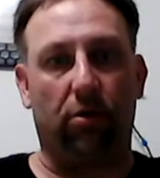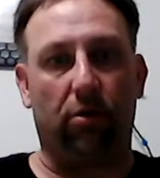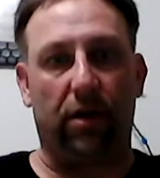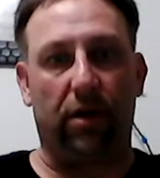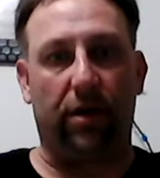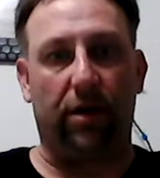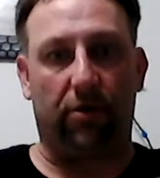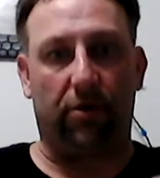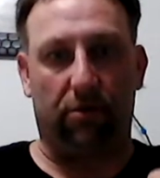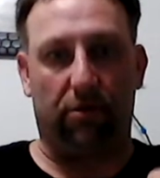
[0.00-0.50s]

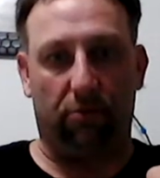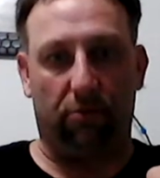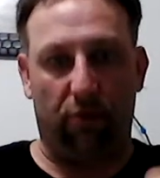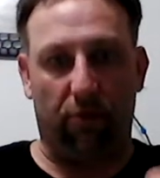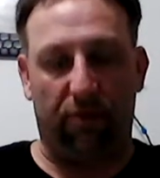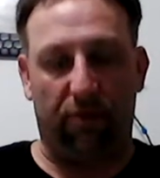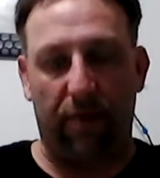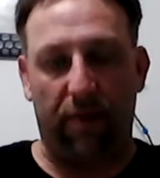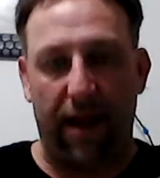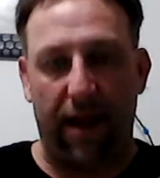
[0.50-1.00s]
like
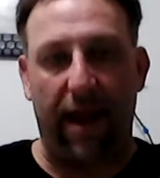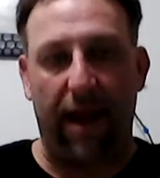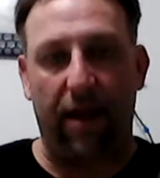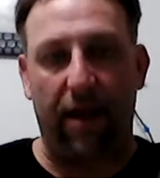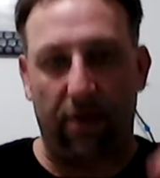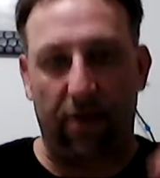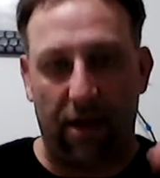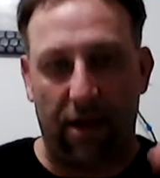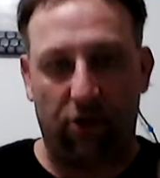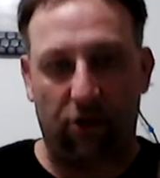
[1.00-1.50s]
with my
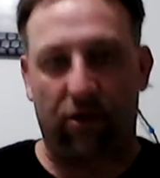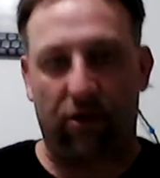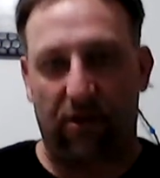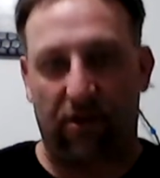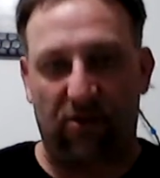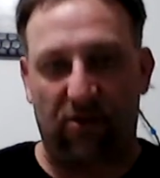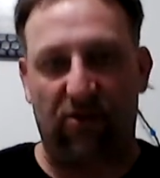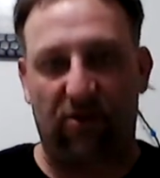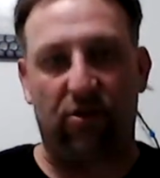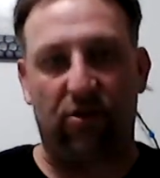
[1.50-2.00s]
hand, actually
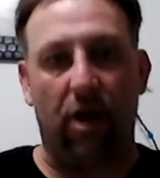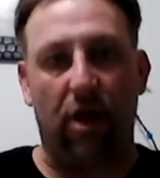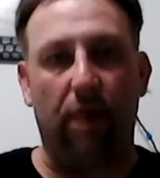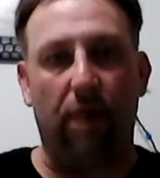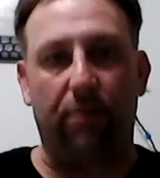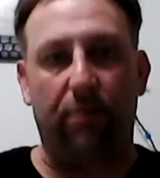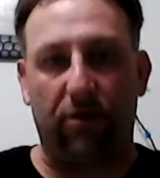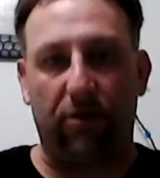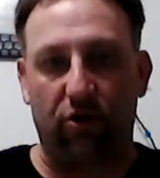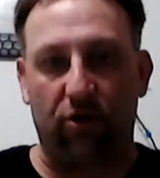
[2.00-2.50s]

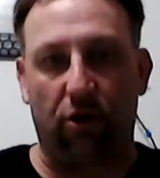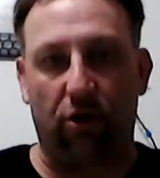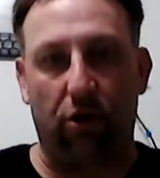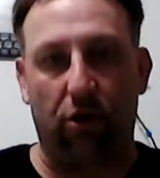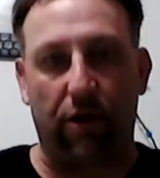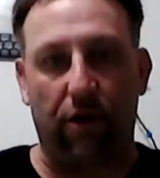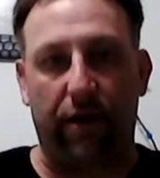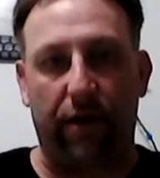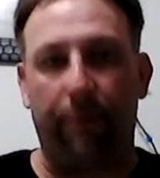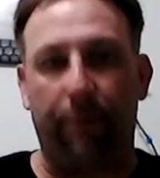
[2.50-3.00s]
stop it
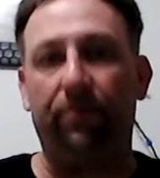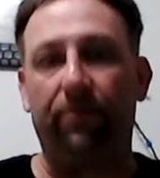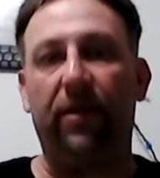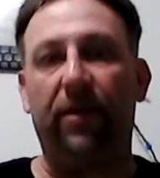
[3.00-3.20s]
turning